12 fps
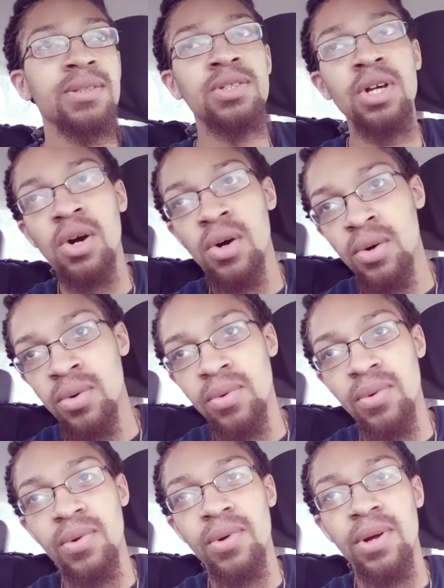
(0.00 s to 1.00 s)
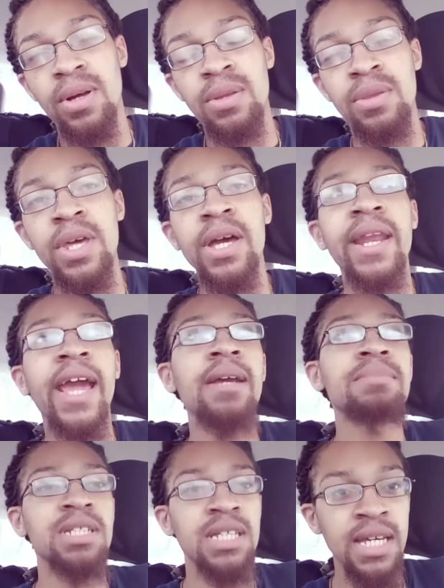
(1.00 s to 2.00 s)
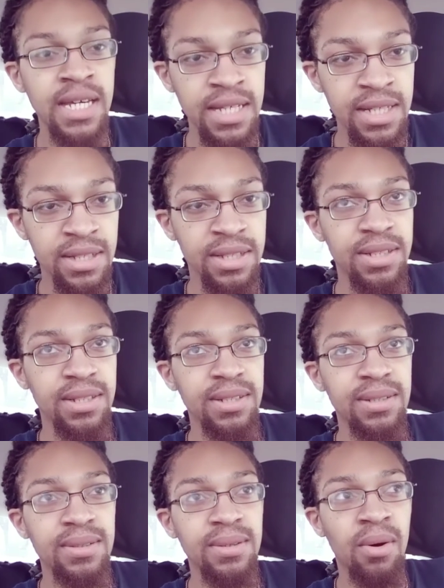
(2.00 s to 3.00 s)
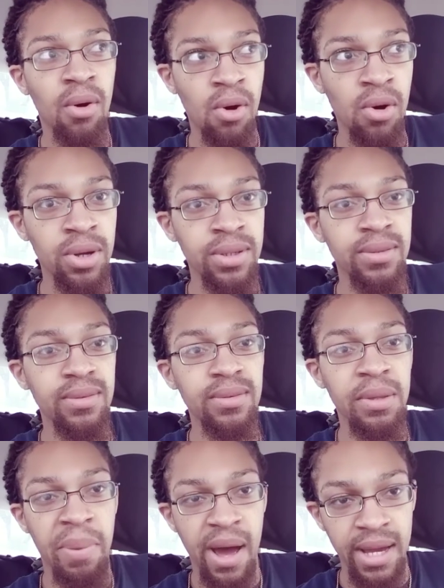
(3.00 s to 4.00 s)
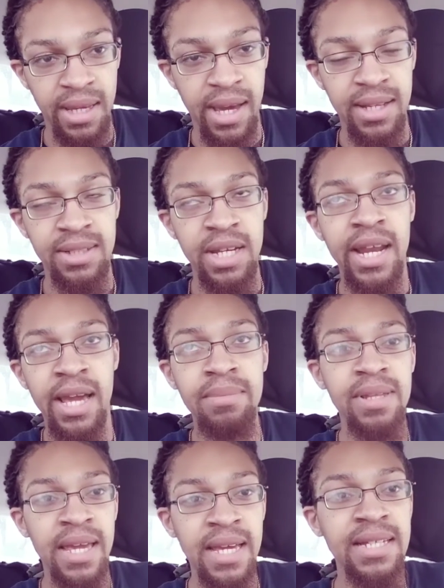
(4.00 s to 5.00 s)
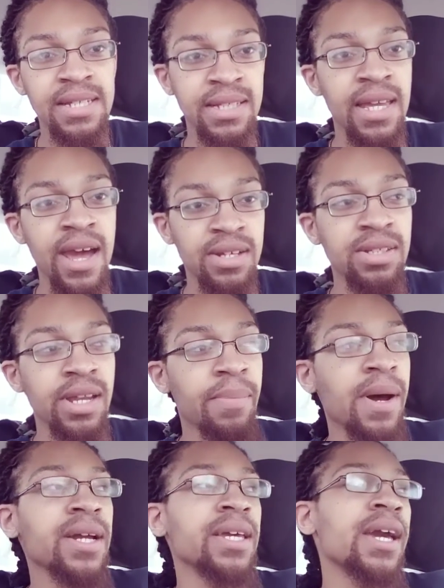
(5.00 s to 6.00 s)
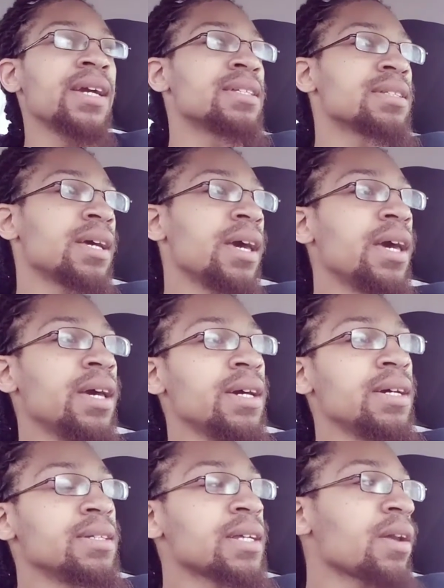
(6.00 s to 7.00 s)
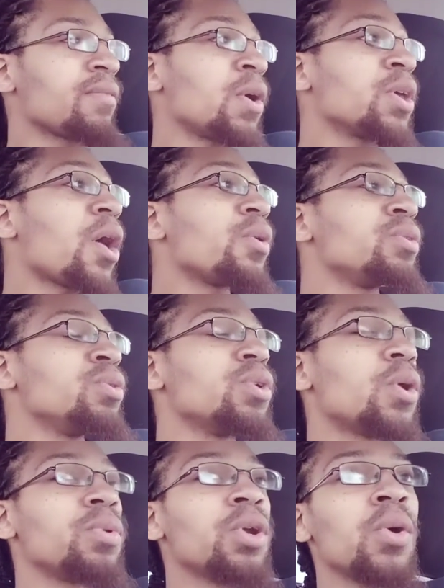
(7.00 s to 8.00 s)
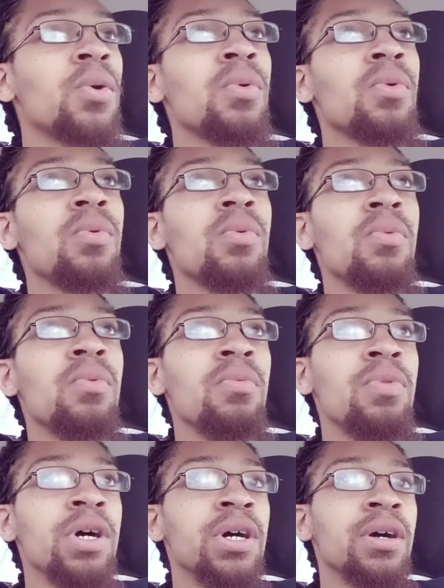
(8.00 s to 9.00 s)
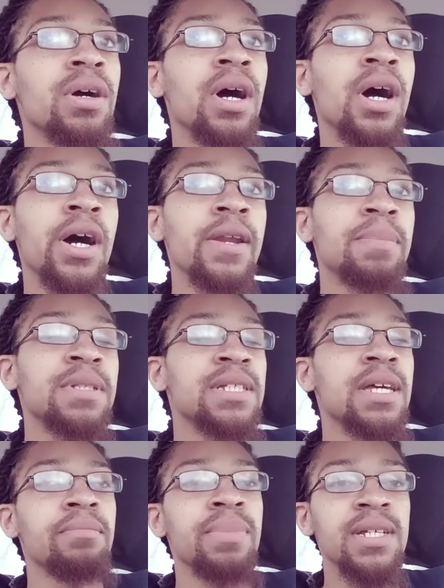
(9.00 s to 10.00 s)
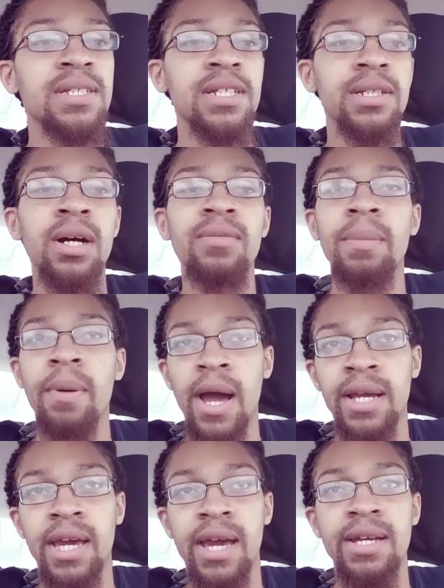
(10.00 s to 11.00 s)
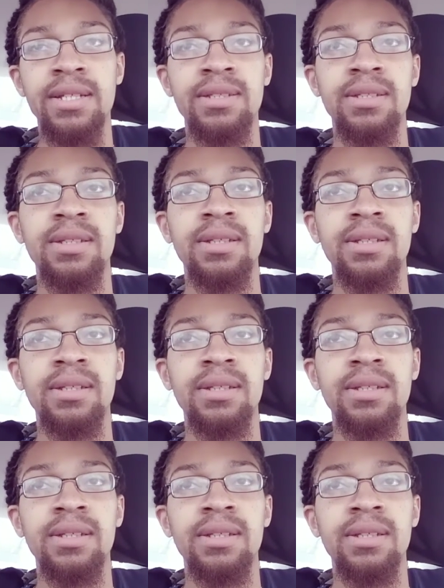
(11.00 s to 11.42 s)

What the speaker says: So, their names is on the podcast. Their names is attached to that podcast. Second of all, you don't know the 100% business of the podcast.